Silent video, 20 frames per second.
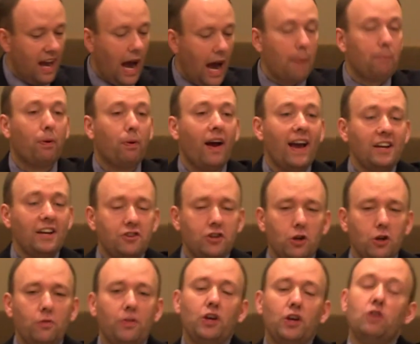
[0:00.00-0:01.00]
I praise
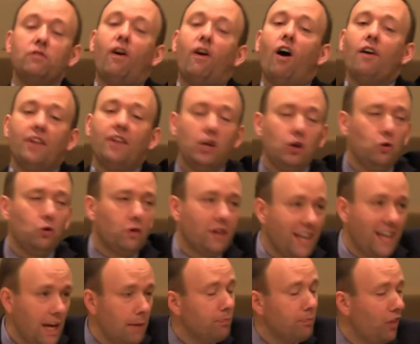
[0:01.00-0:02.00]
you that you
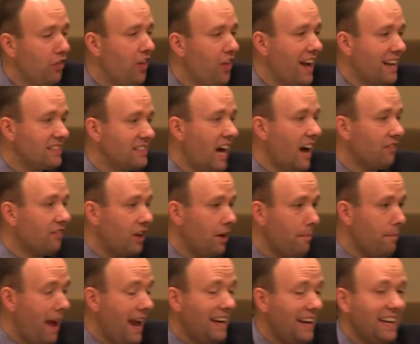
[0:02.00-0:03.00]
keep the things I've
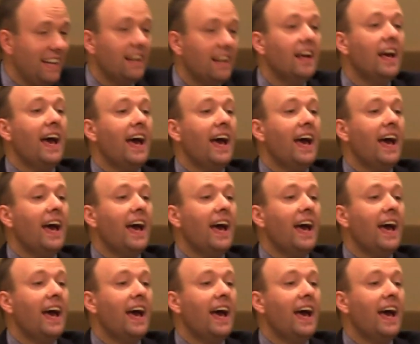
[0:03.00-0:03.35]
commanded.